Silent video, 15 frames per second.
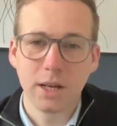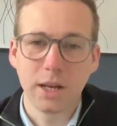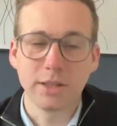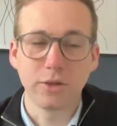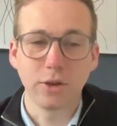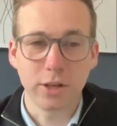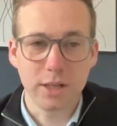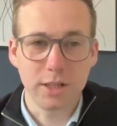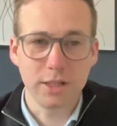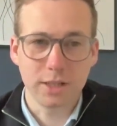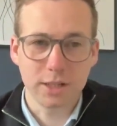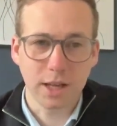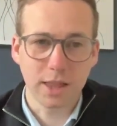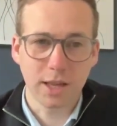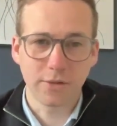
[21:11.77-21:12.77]
It's not easy
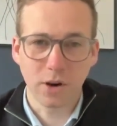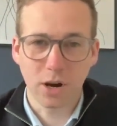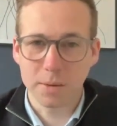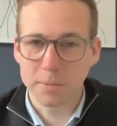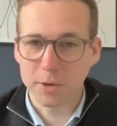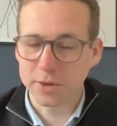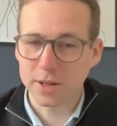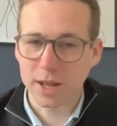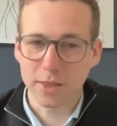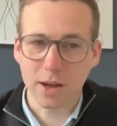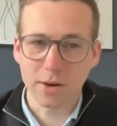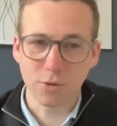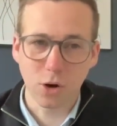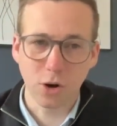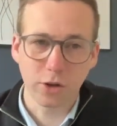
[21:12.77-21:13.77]
to get that right, but get
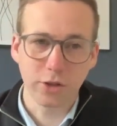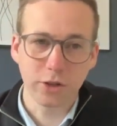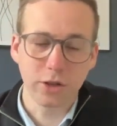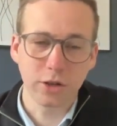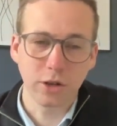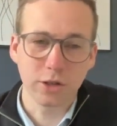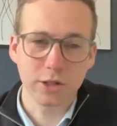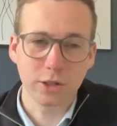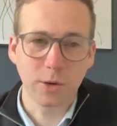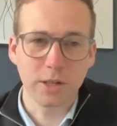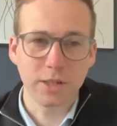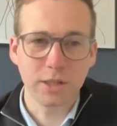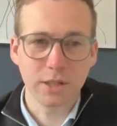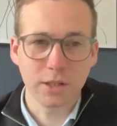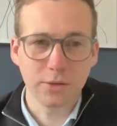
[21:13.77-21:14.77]
that wrong, the
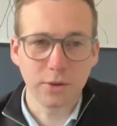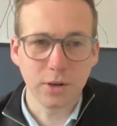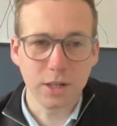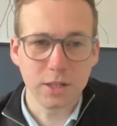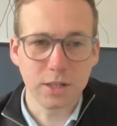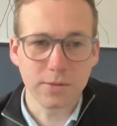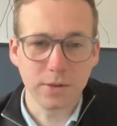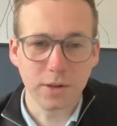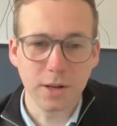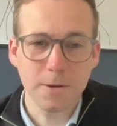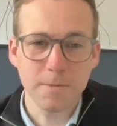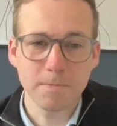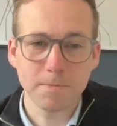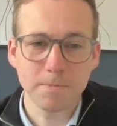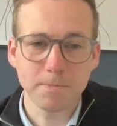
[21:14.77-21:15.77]
consequences are really severe.